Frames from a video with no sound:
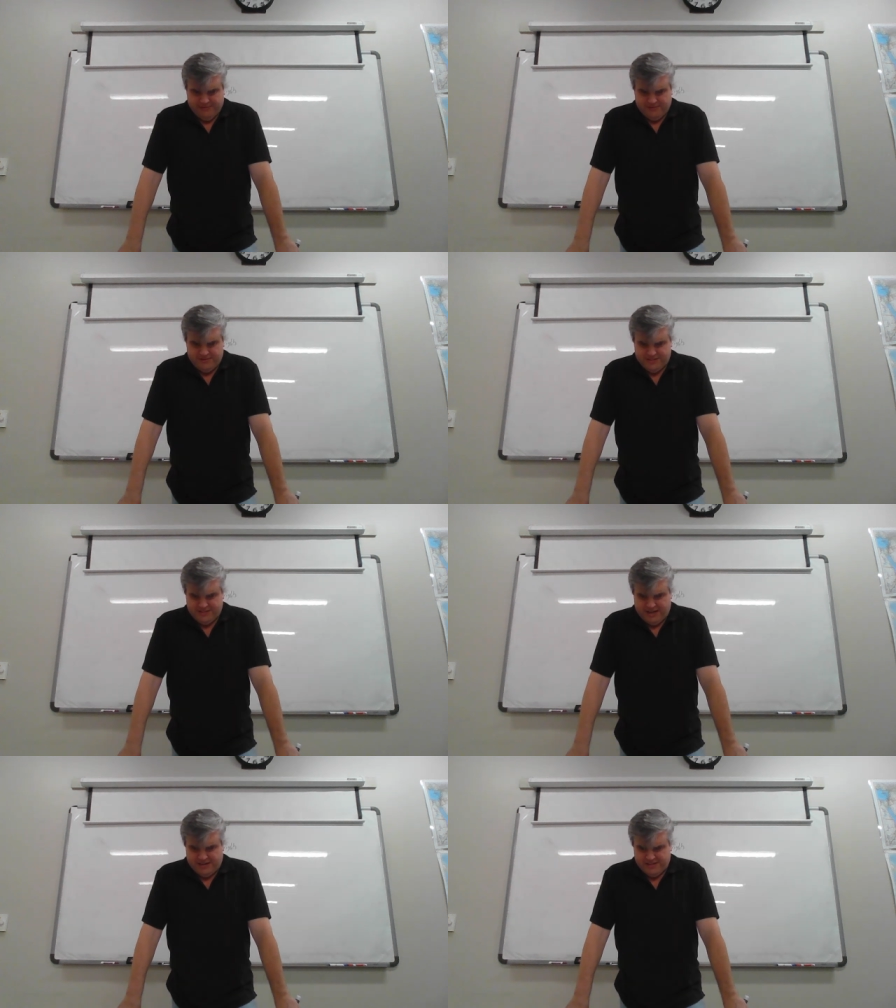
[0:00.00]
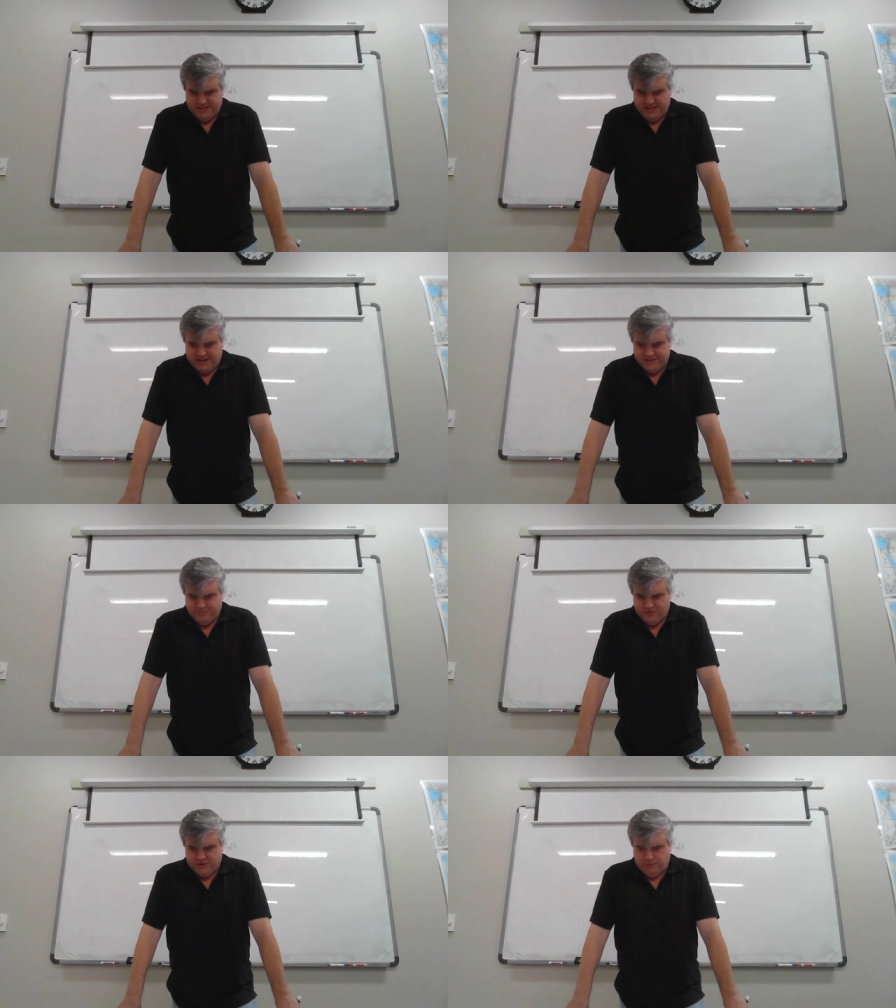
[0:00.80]
Ron DeSantis, he got in
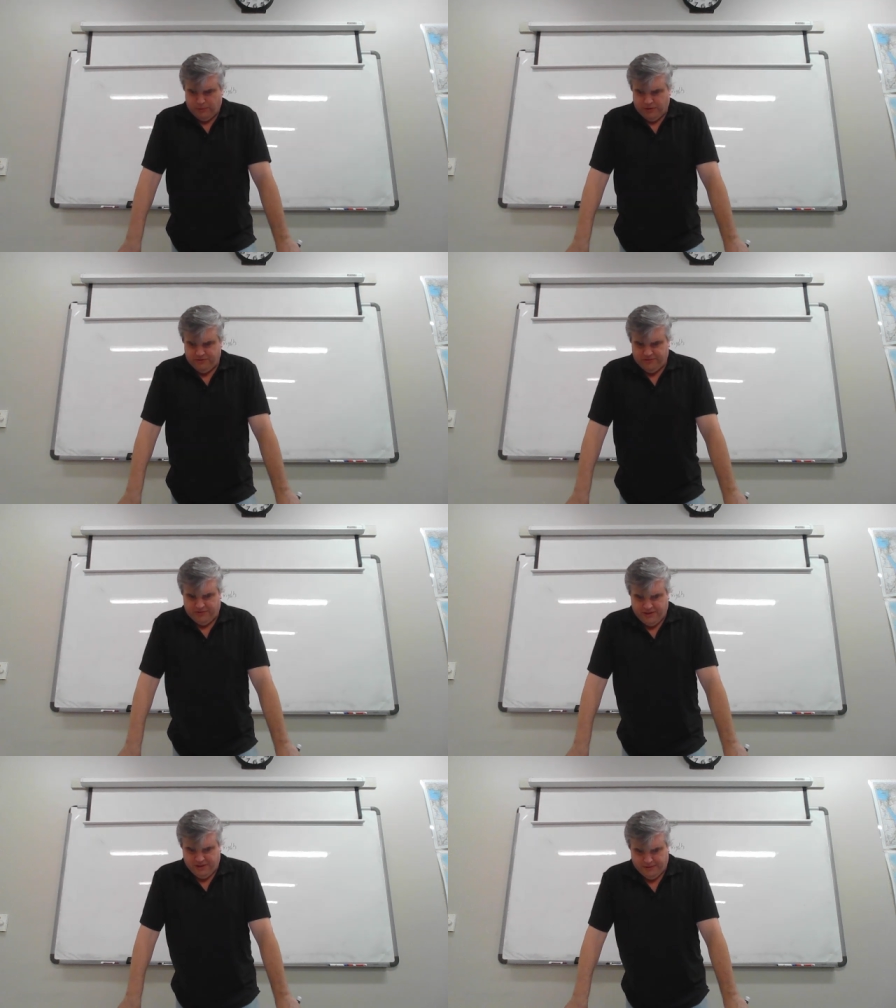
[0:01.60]
some trouble recently.